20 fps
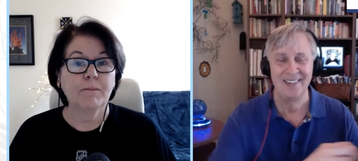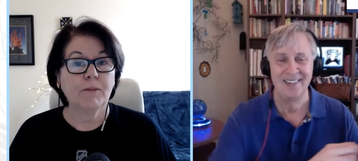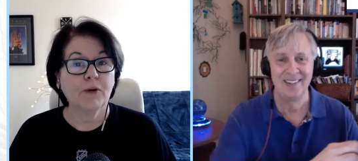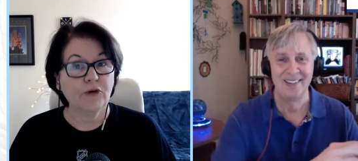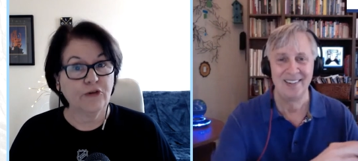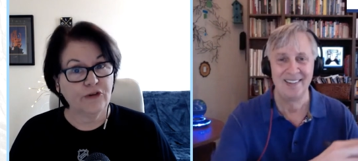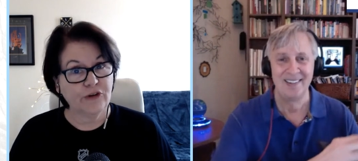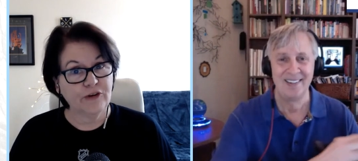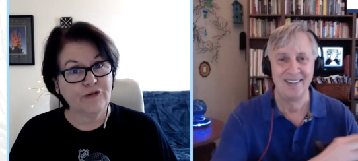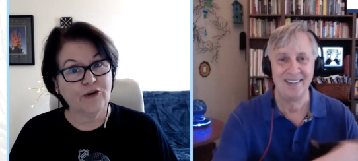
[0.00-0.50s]

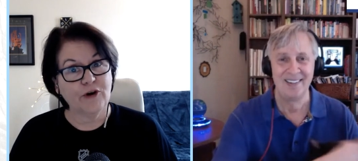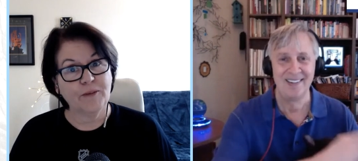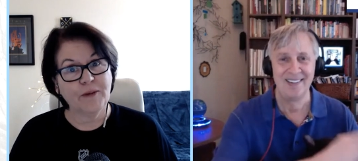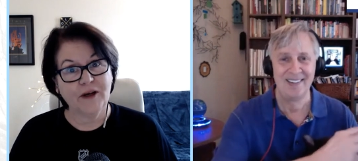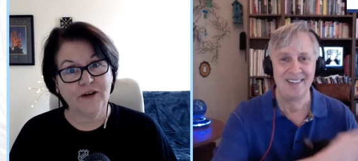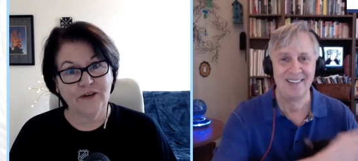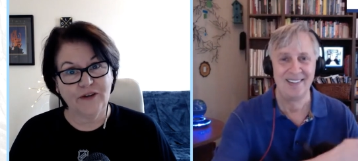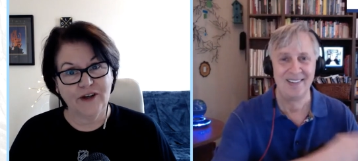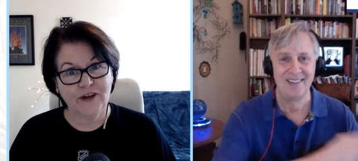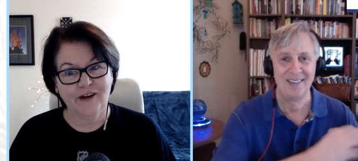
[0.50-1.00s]
Speaker 1: mostly for
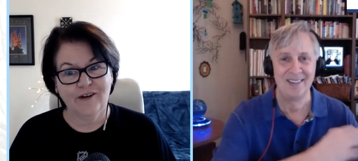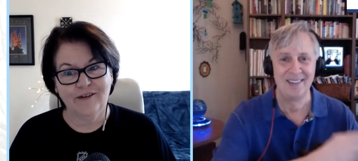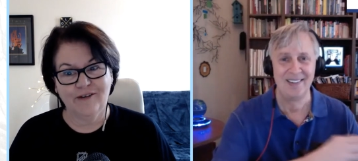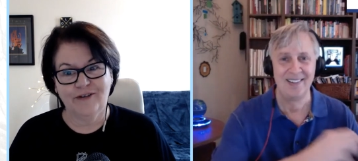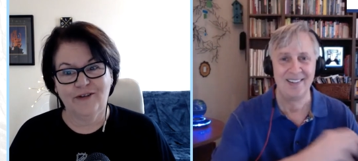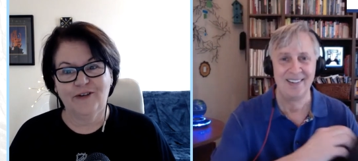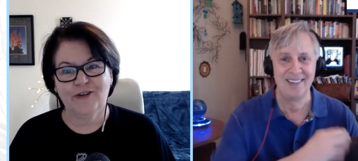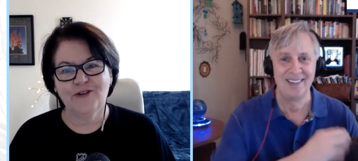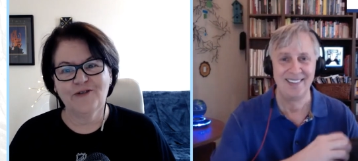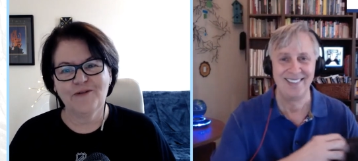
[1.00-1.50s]

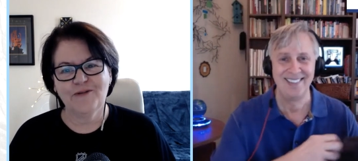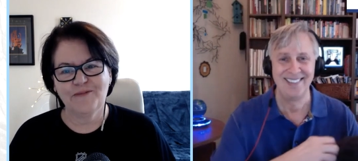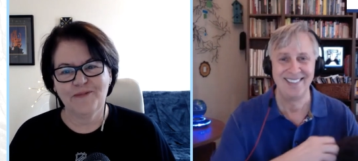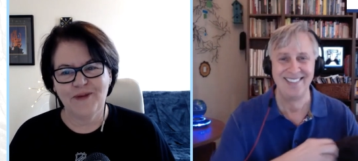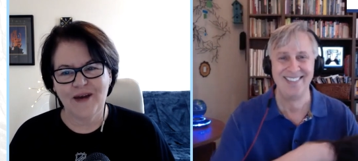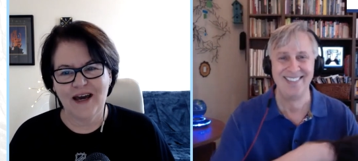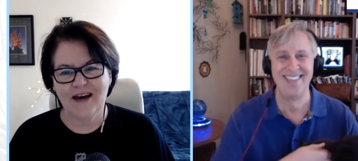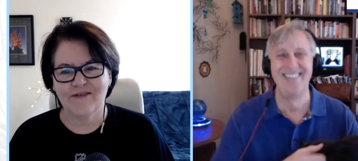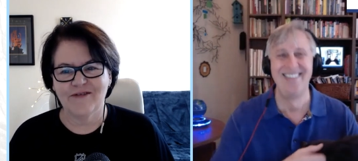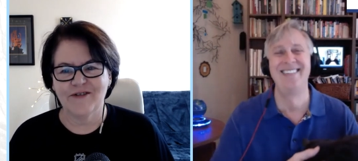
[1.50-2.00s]
myself to
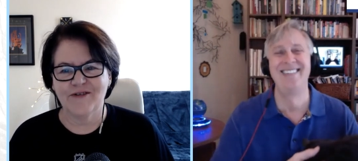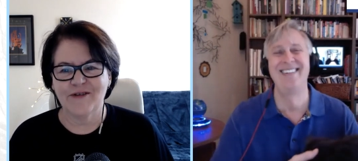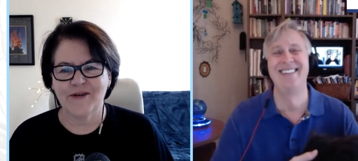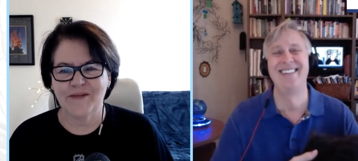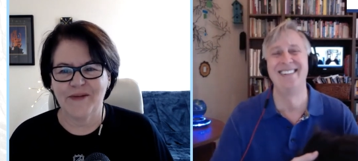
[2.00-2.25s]
have the